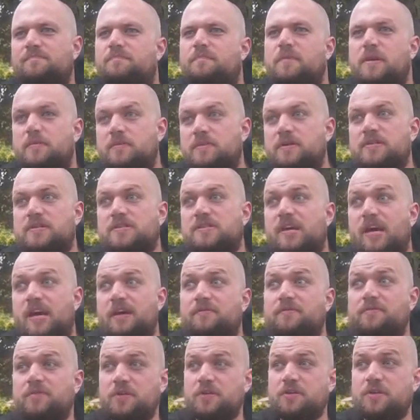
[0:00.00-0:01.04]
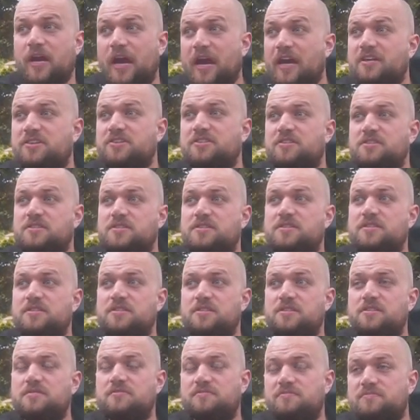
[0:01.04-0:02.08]
maybe it's time for you to actually
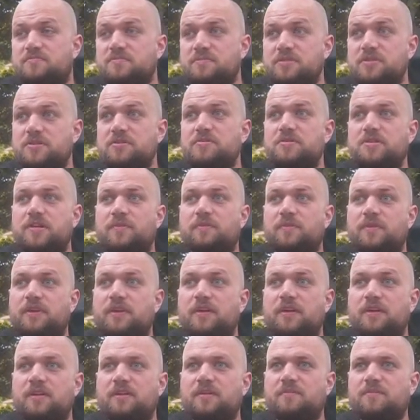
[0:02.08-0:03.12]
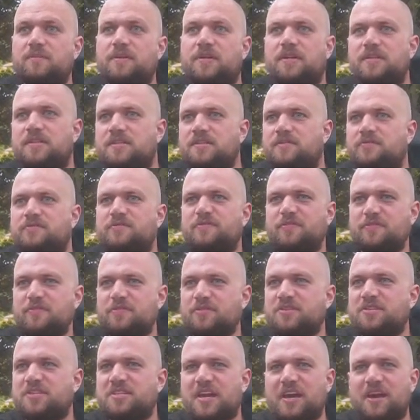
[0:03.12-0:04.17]
do something. Because if
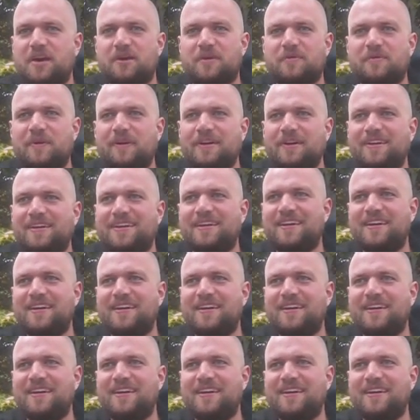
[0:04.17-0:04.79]
you're scared about